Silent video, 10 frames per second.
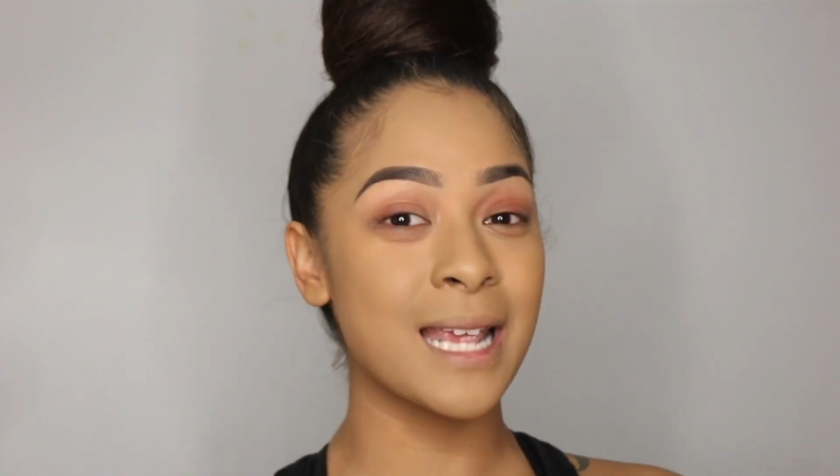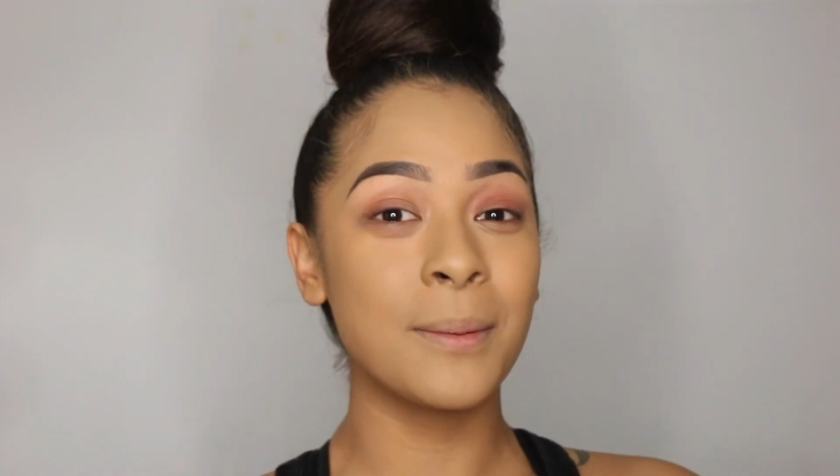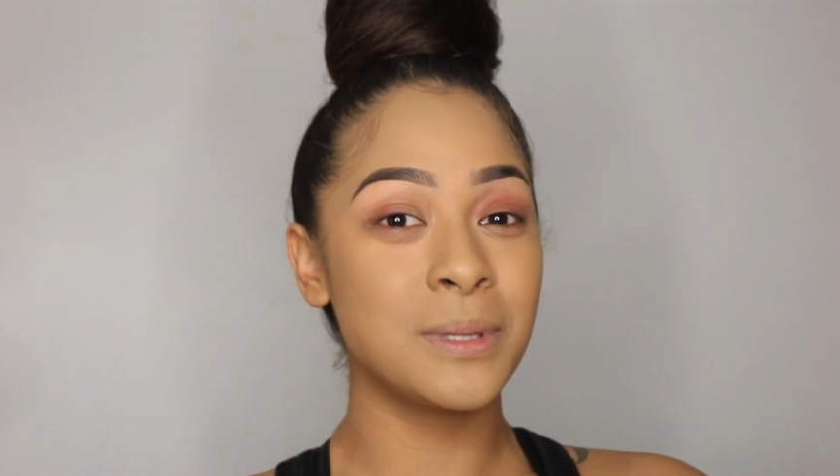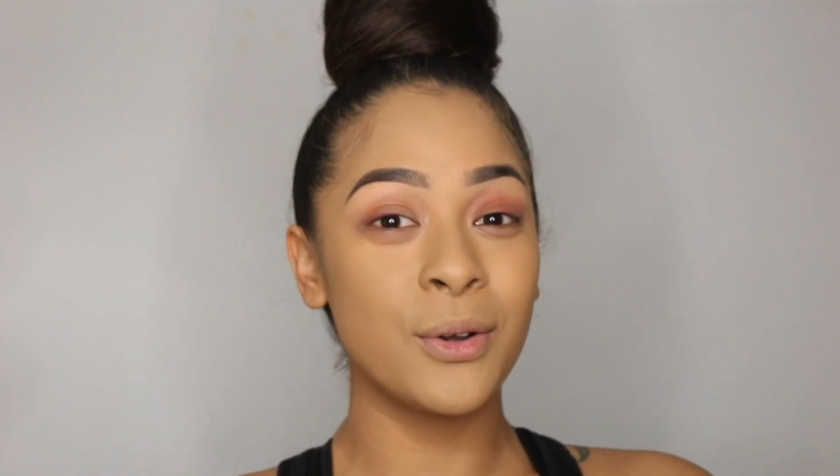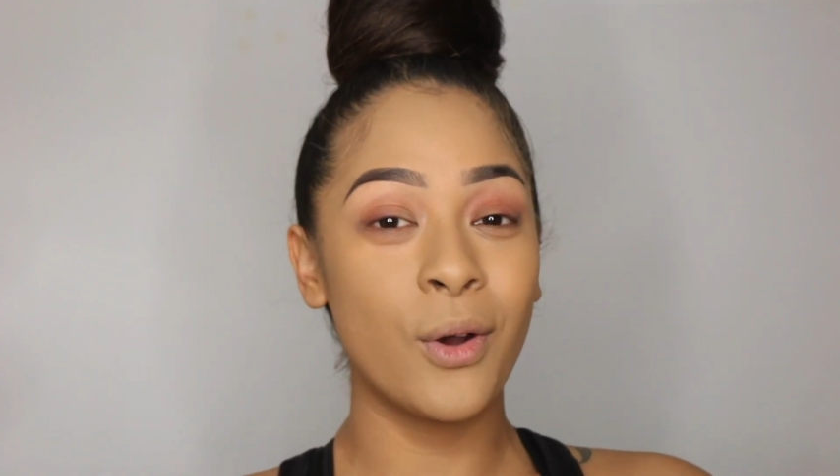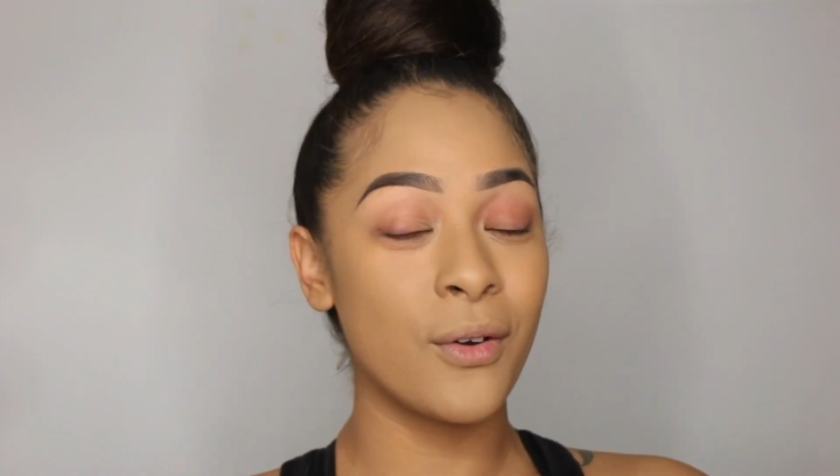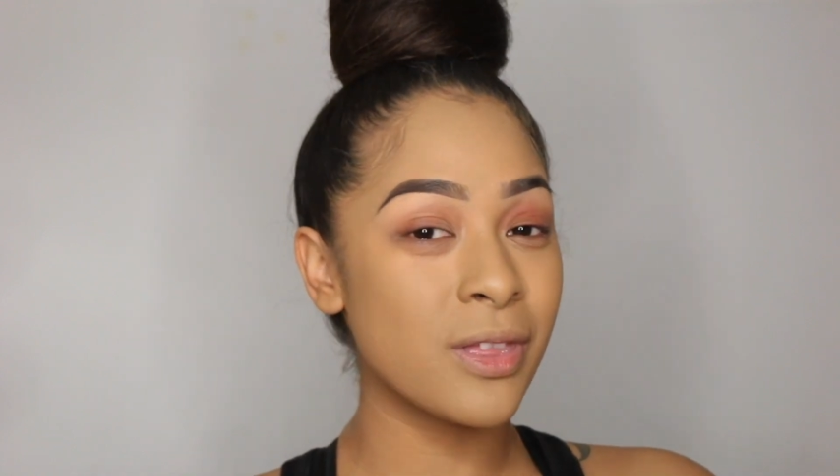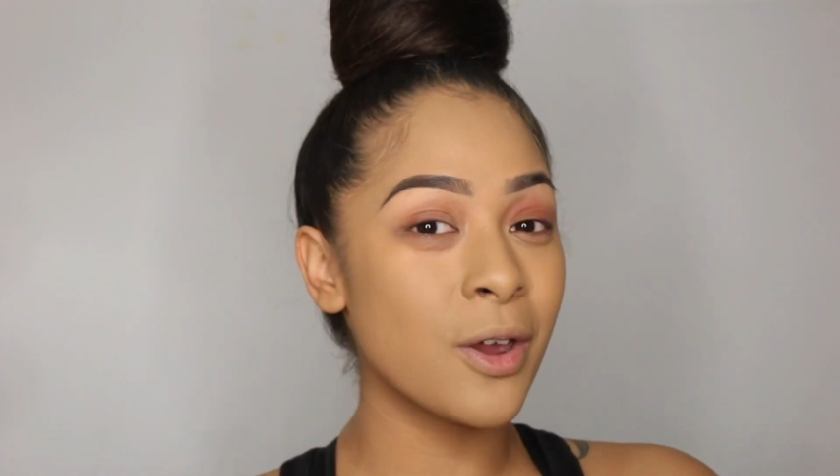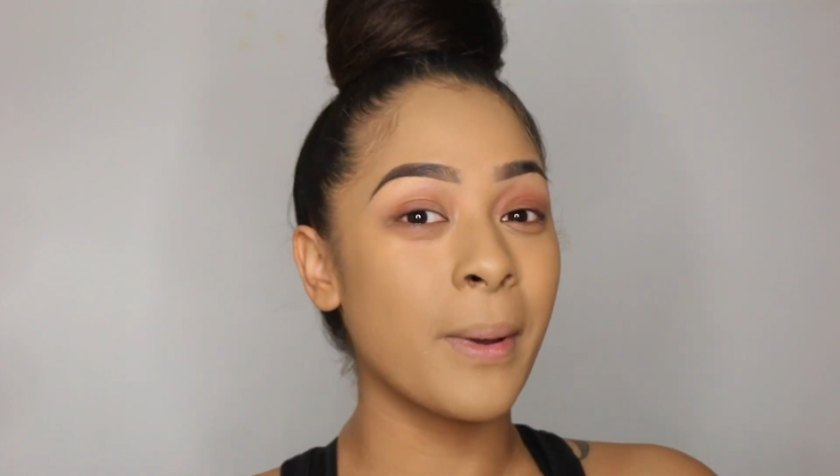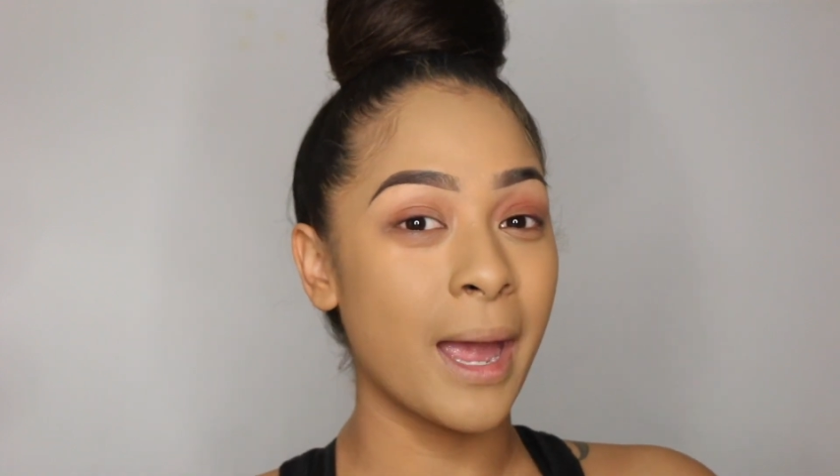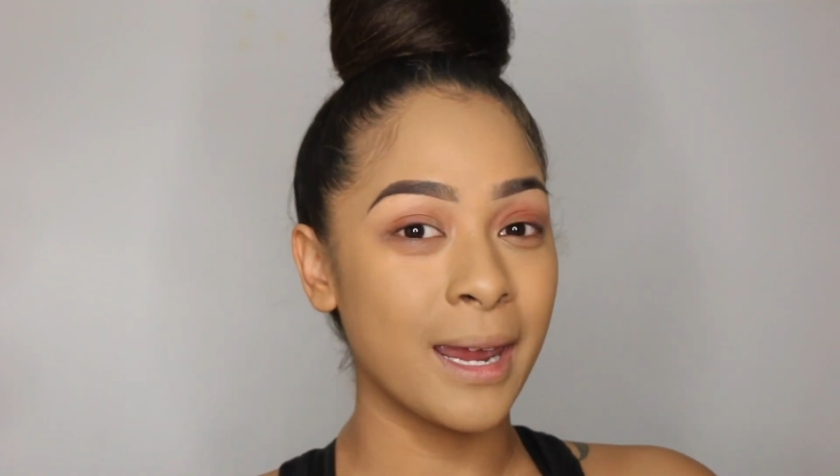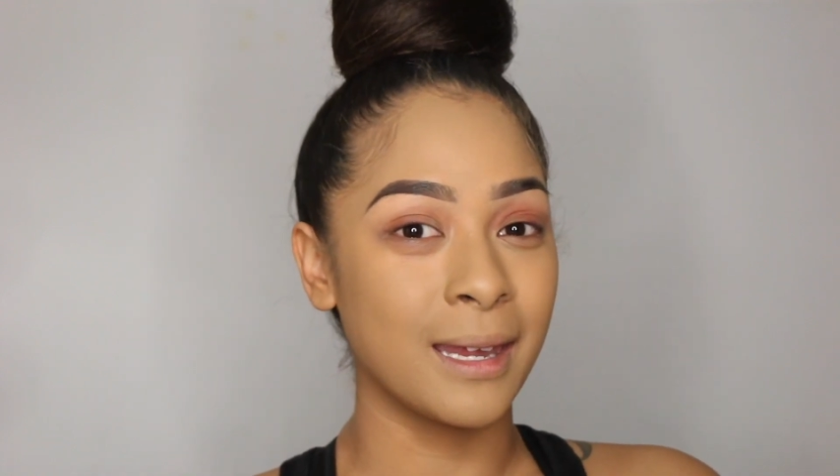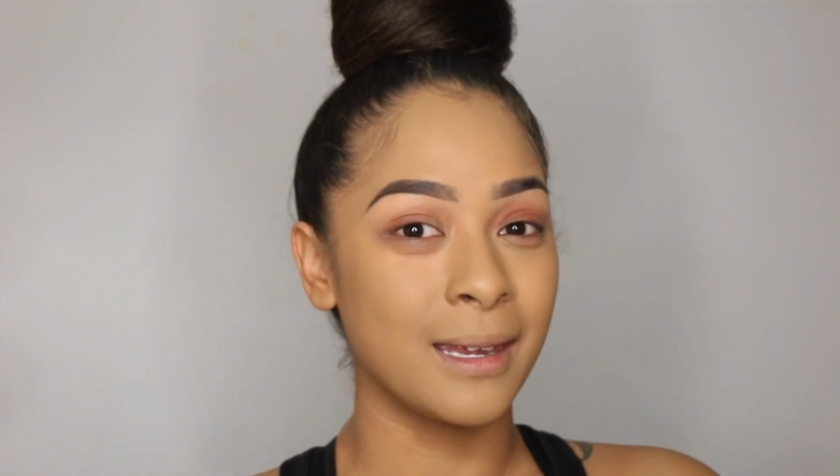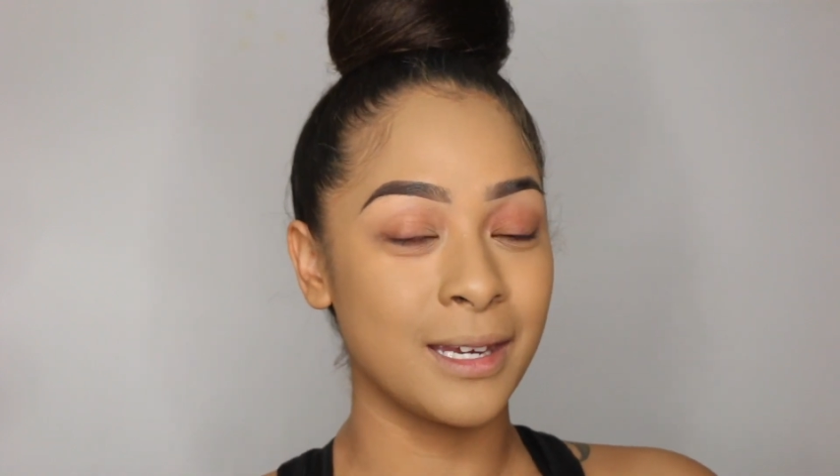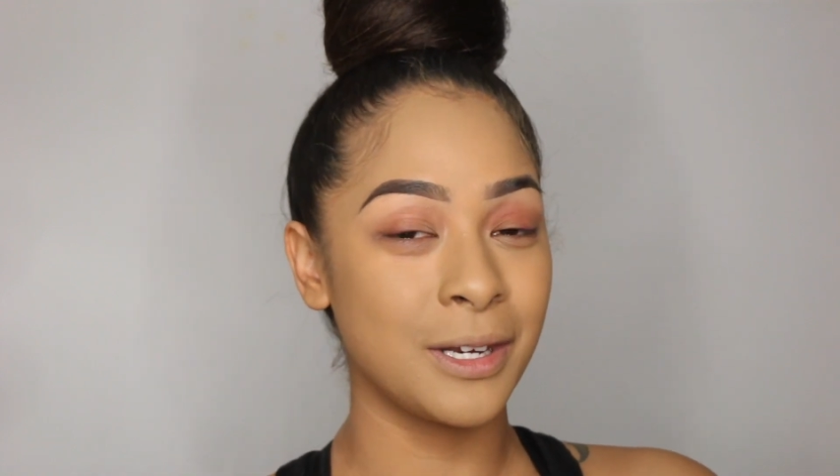I'm still over there buying
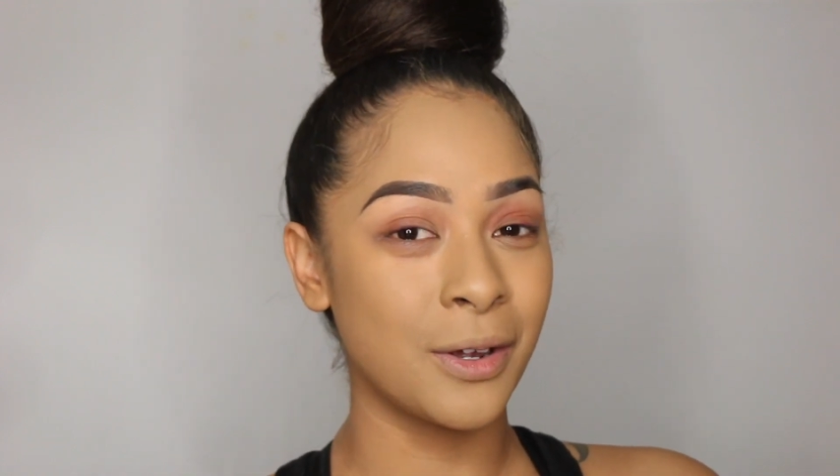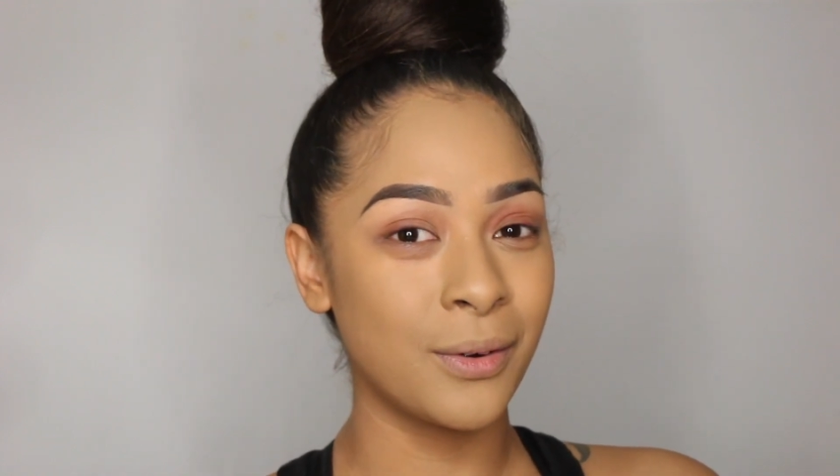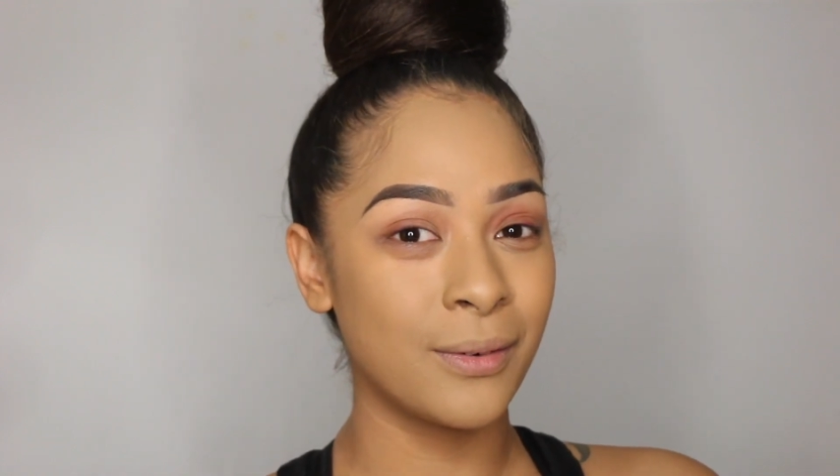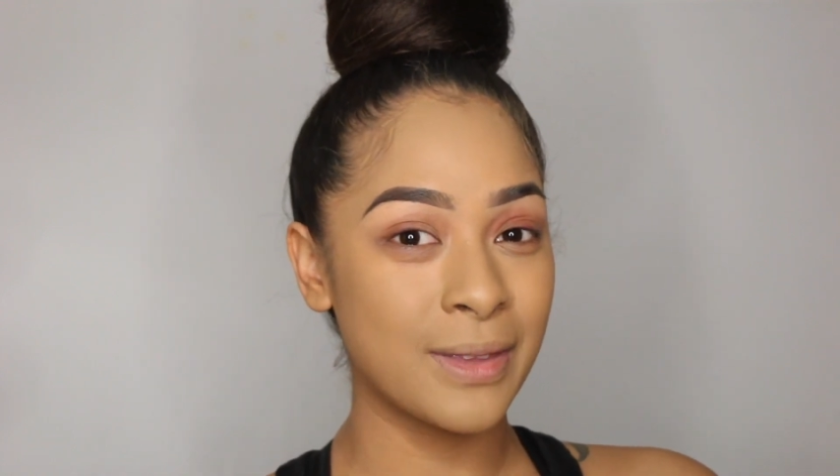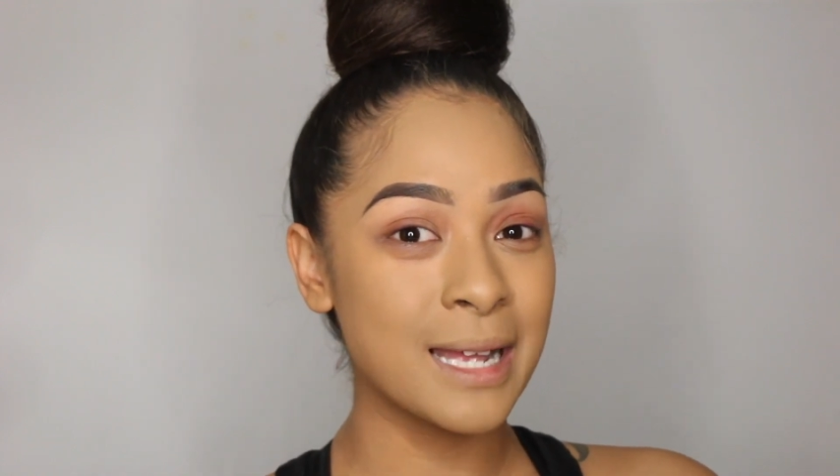it, you know?